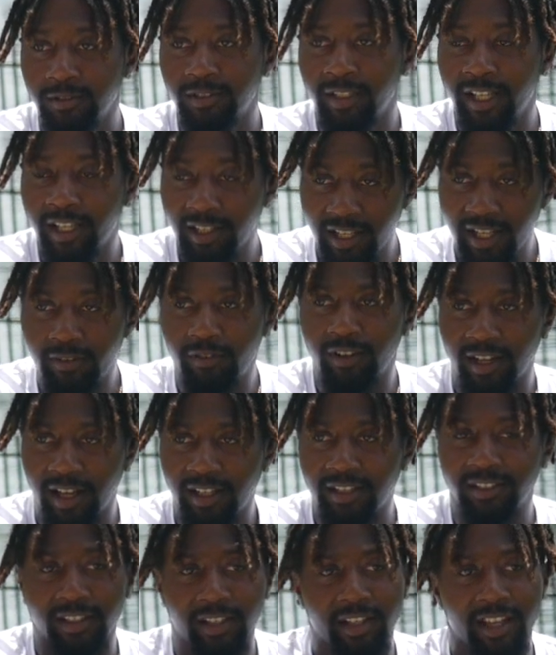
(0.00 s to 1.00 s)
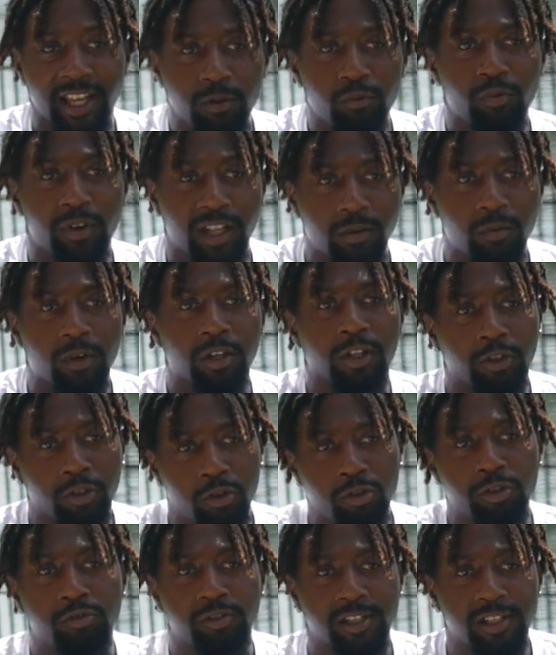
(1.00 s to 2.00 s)
He living like that. He really want to
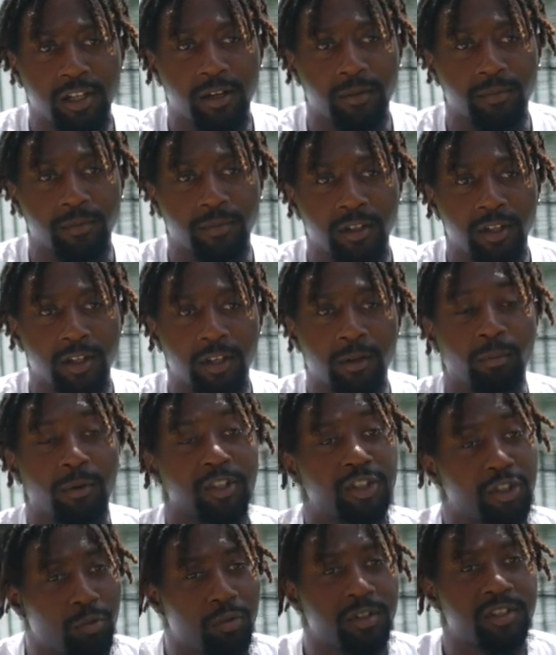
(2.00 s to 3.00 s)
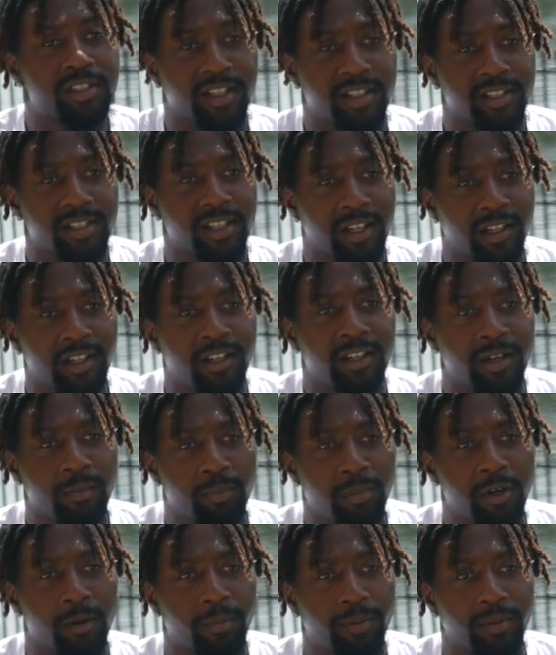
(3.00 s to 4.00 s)
do you something. But you was just
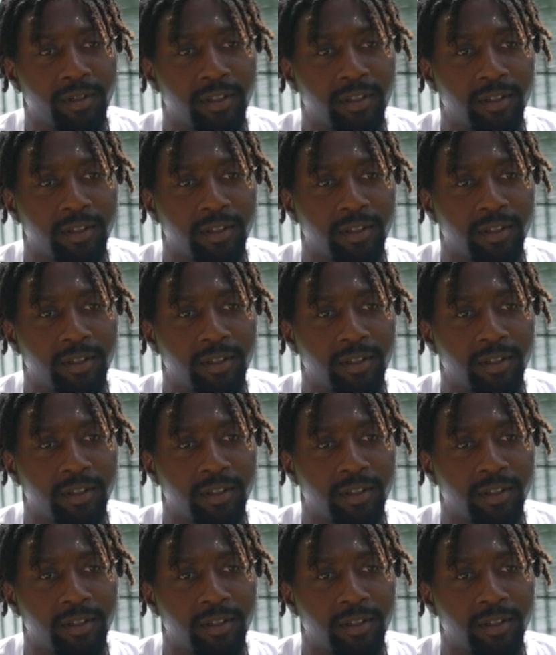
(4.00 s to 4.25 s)
internet bumping.